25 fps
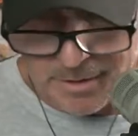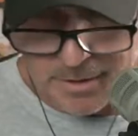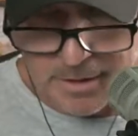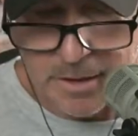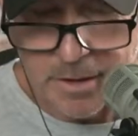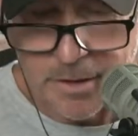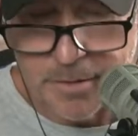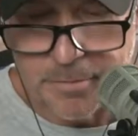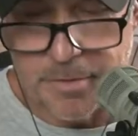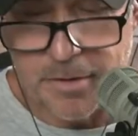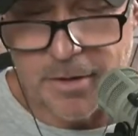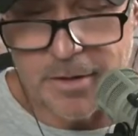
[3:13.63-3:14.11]

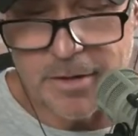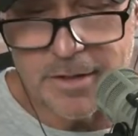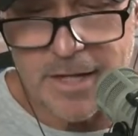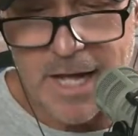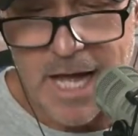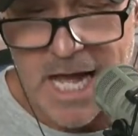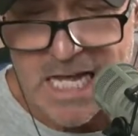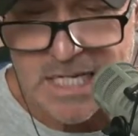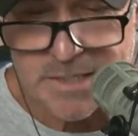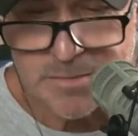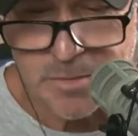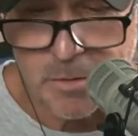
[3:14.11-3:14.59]
Bill
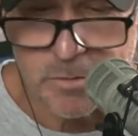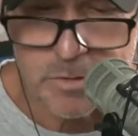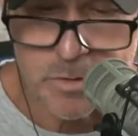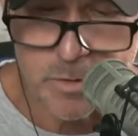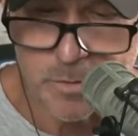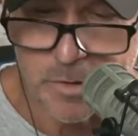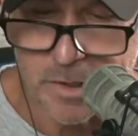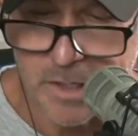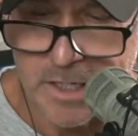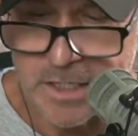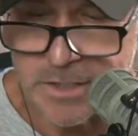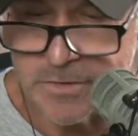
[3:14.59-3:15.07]
Cosby was
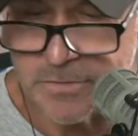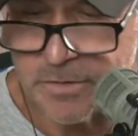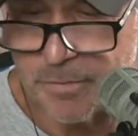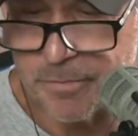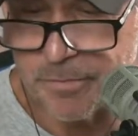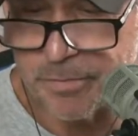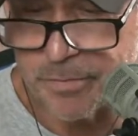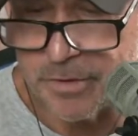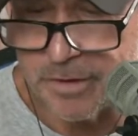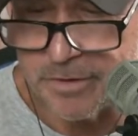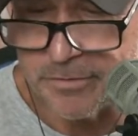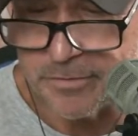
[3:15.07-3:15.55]
released from
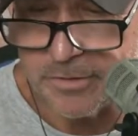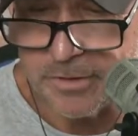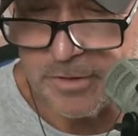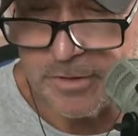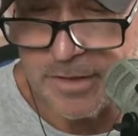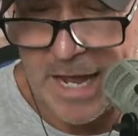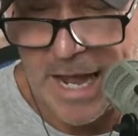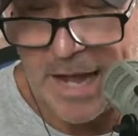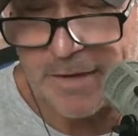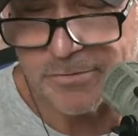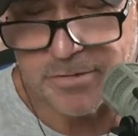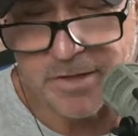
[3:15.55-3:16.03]
prison
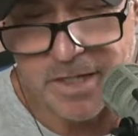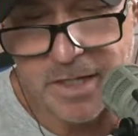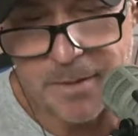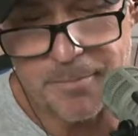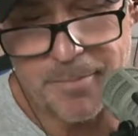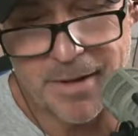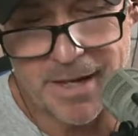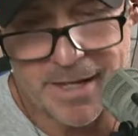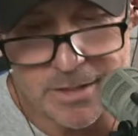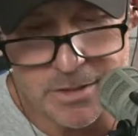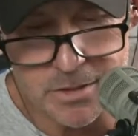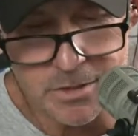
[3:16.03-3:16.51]
after the
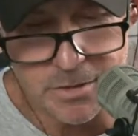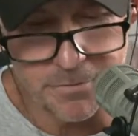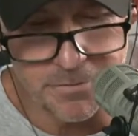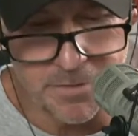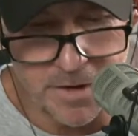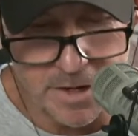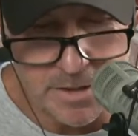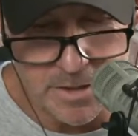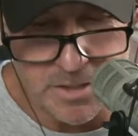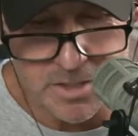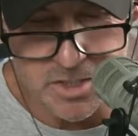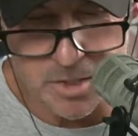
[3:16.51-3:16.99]

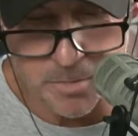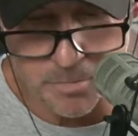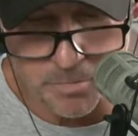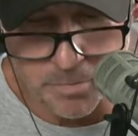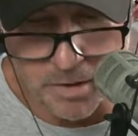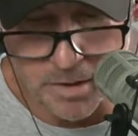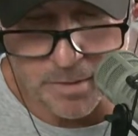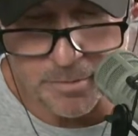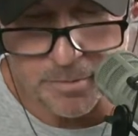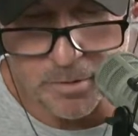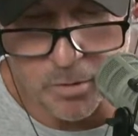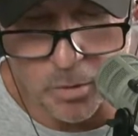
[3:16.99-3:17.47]
Pennsylvania
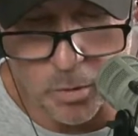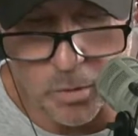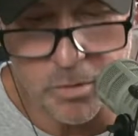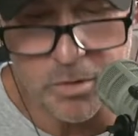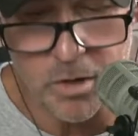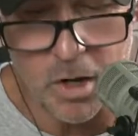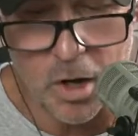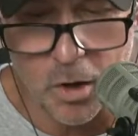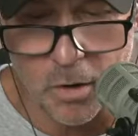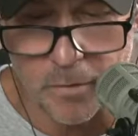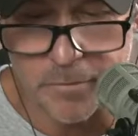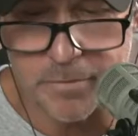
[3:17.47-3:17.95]
Supreme Court
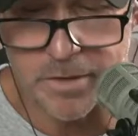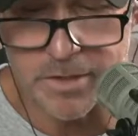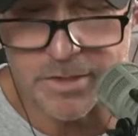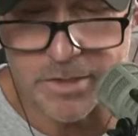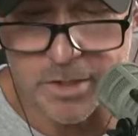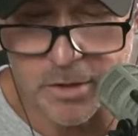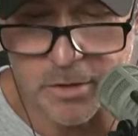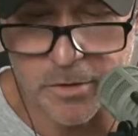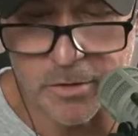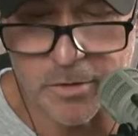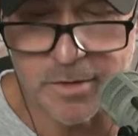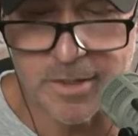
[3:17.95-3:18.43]

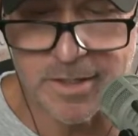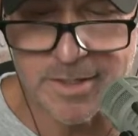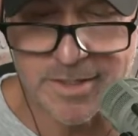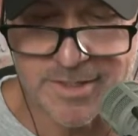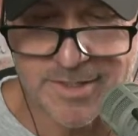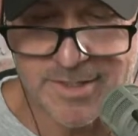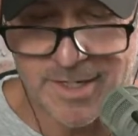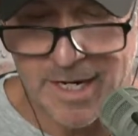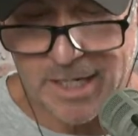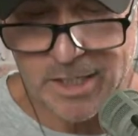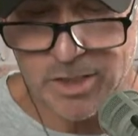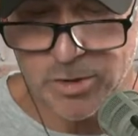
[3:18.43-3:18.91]
overturned his
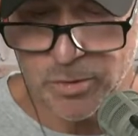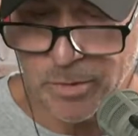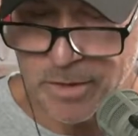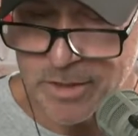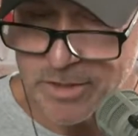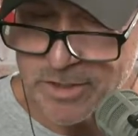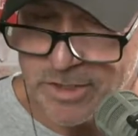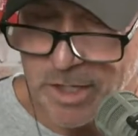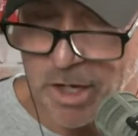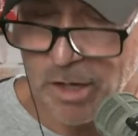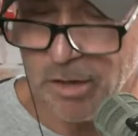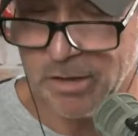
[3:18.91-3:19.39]
sexual
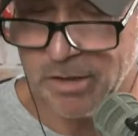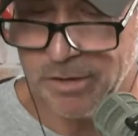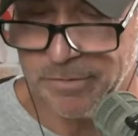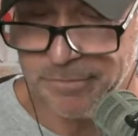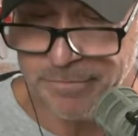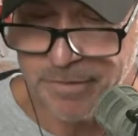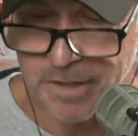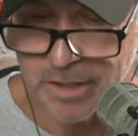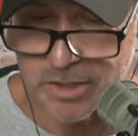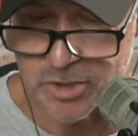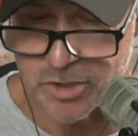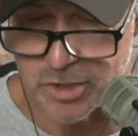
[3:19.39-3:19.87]
assault
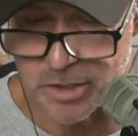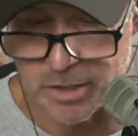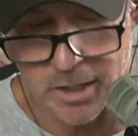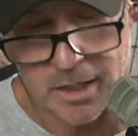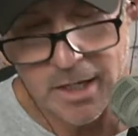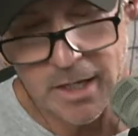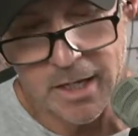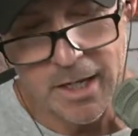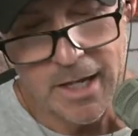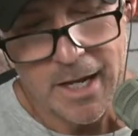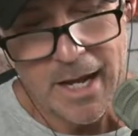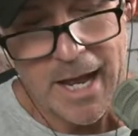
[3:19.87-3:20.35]
conviction
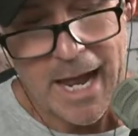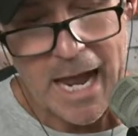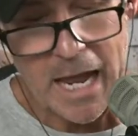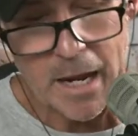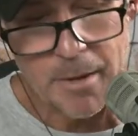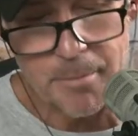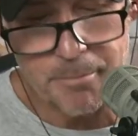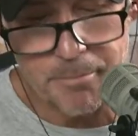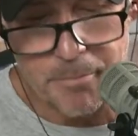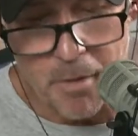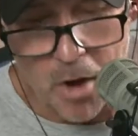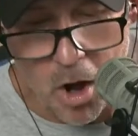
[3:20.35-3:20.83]

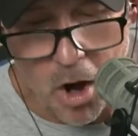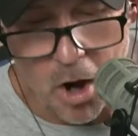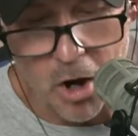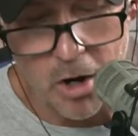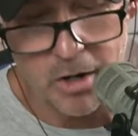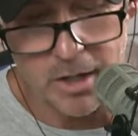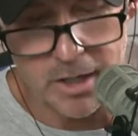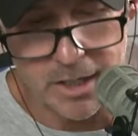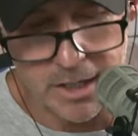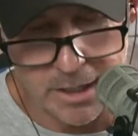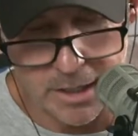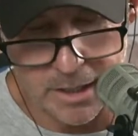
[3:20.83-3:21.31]
and
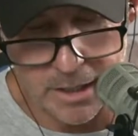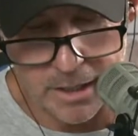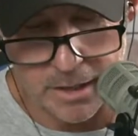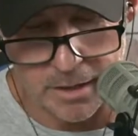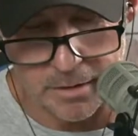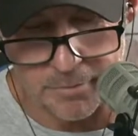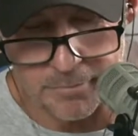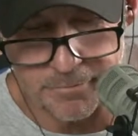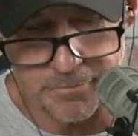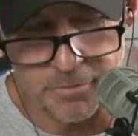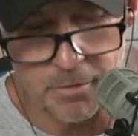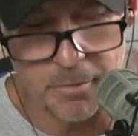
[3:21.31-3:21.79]
barred
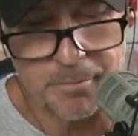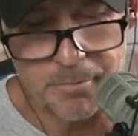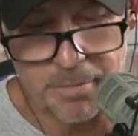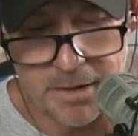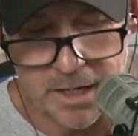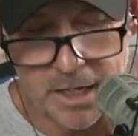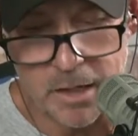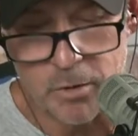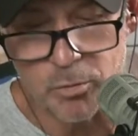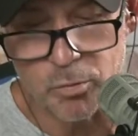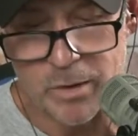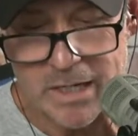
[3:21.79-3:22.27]
him from
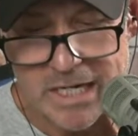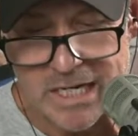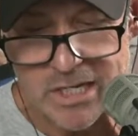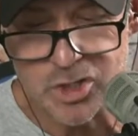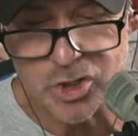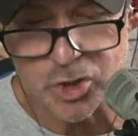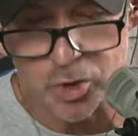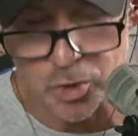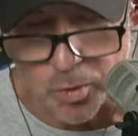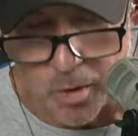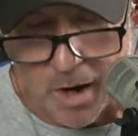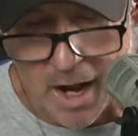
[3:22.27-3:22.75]
being
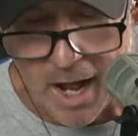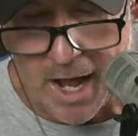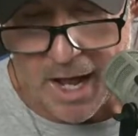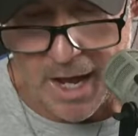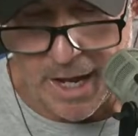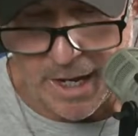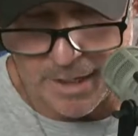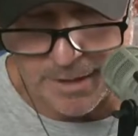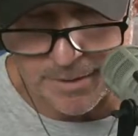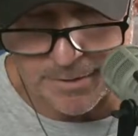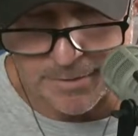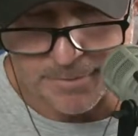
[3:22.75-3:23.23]

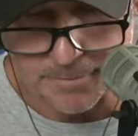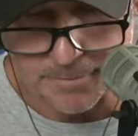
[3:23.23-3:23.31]
retried.